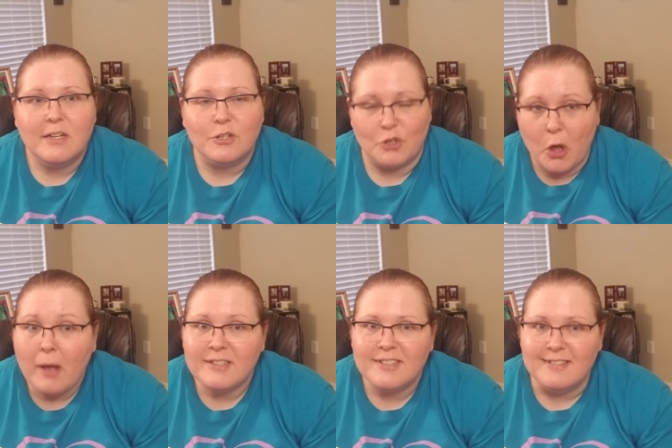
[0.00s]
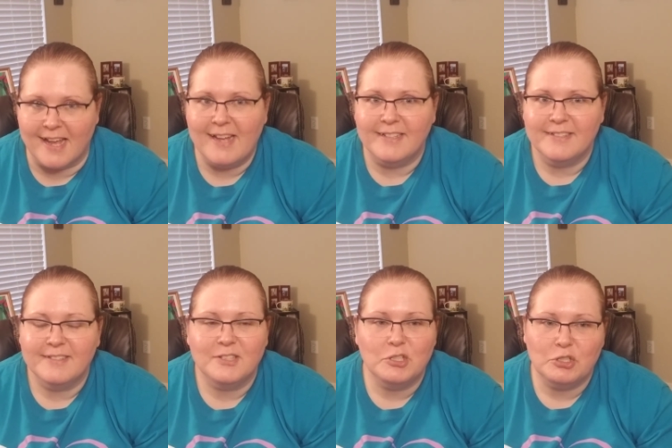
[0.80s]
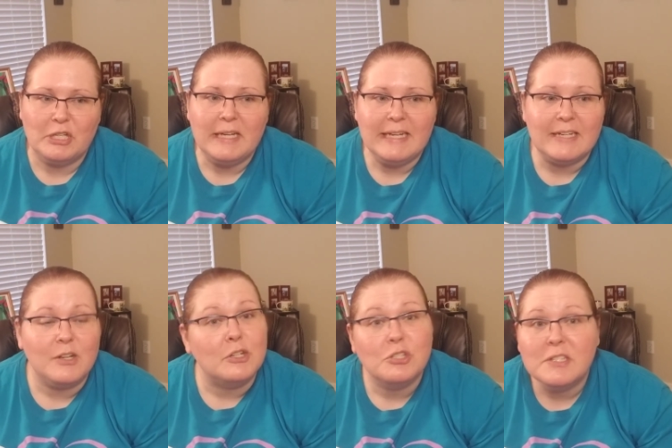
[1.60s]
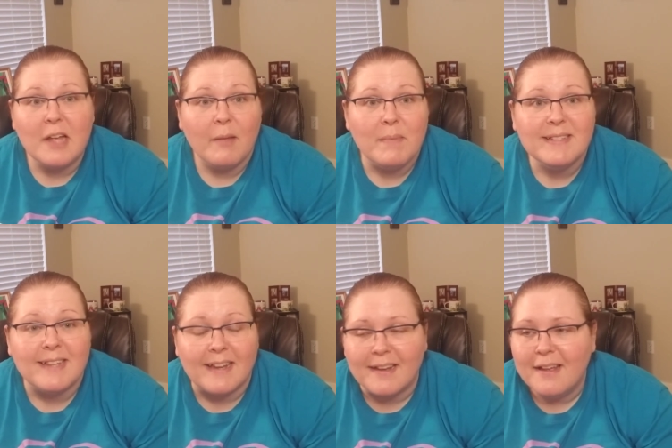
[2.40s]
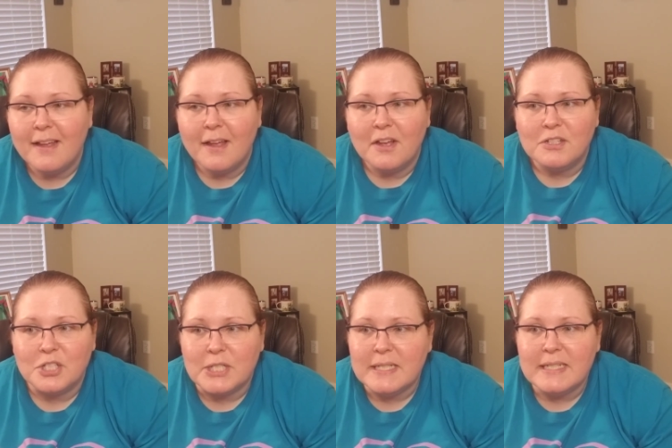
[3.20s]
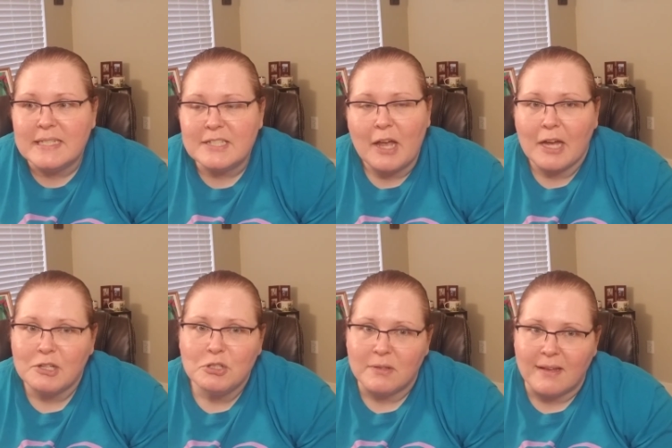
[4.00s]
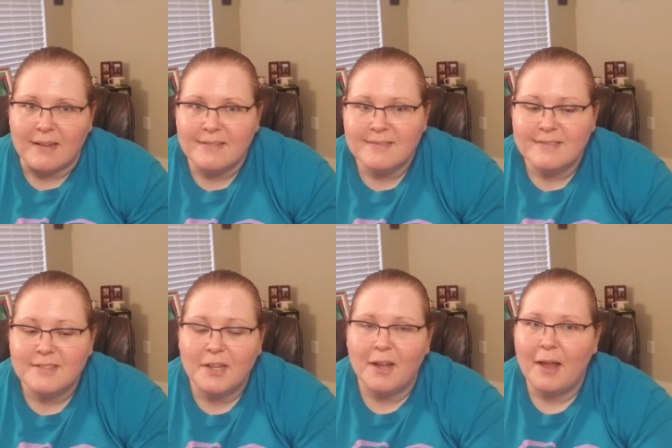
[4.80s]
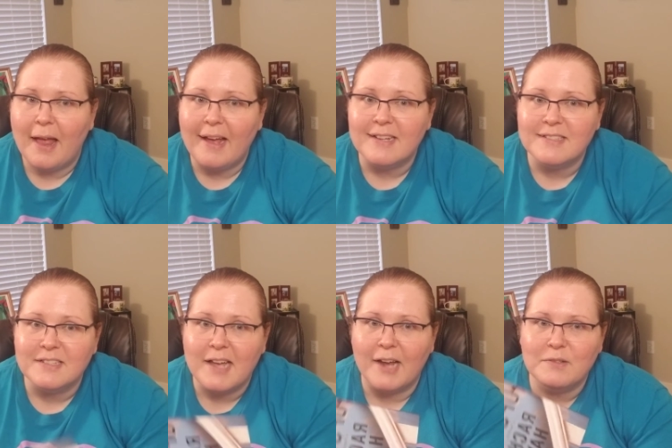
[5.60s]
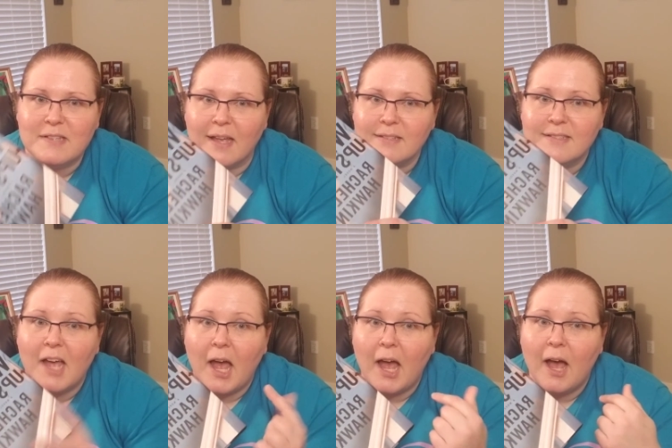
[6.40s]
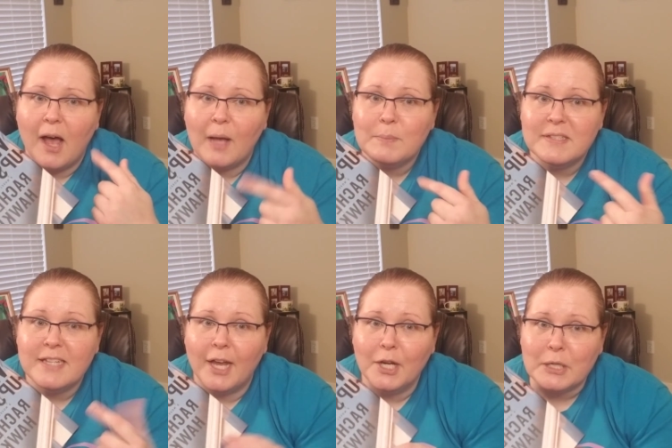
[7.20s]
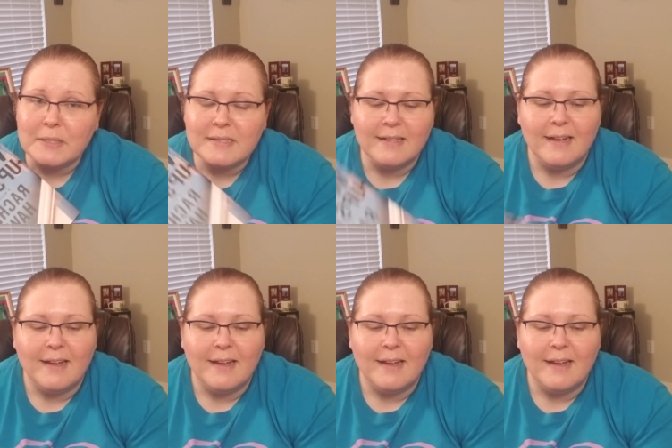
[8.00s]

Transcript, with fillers: not dead. She er, and she's not missing. She is actually, as the title says, upstairs